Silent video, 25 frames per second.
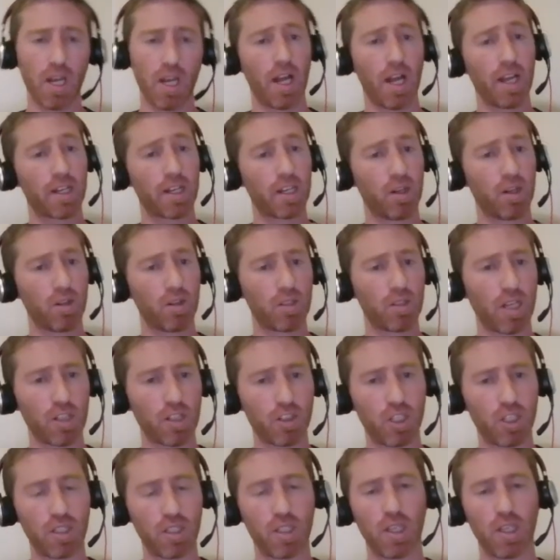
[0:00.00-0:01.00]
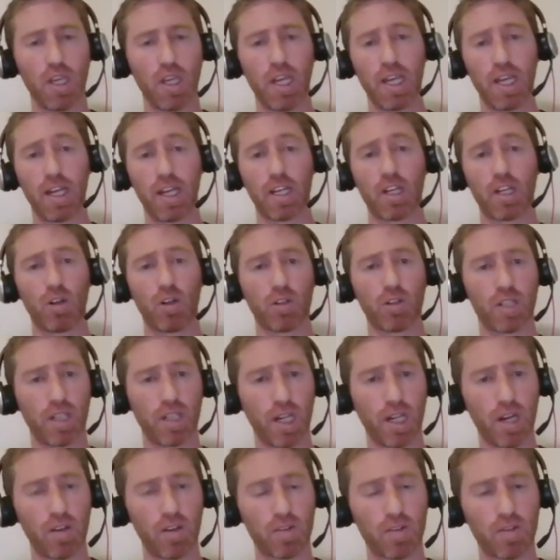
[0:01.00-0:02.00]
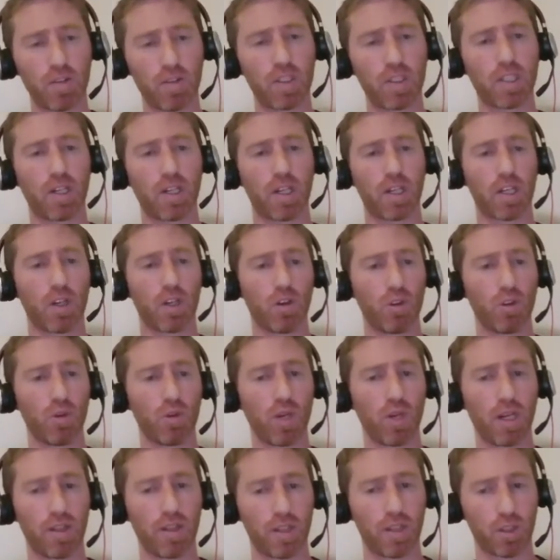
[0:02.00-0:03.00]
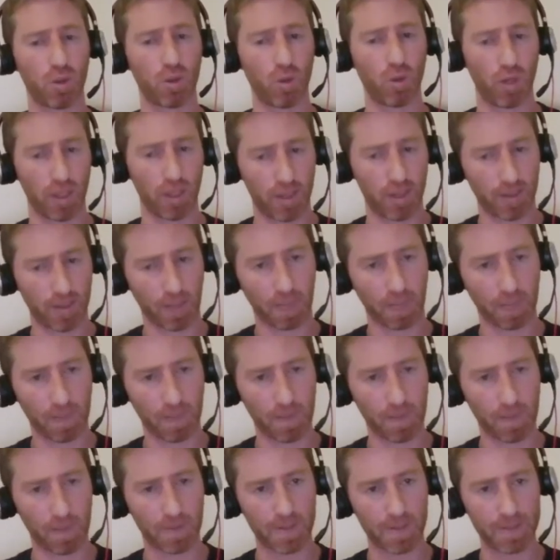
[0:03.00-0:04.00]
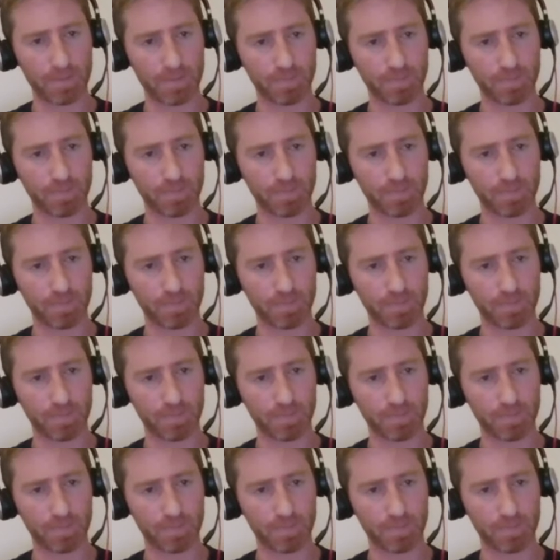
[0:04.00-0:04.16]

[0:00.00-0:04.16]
I cannot touch it, and I cannot inherit from it, and I cannot do anything to it. Okay.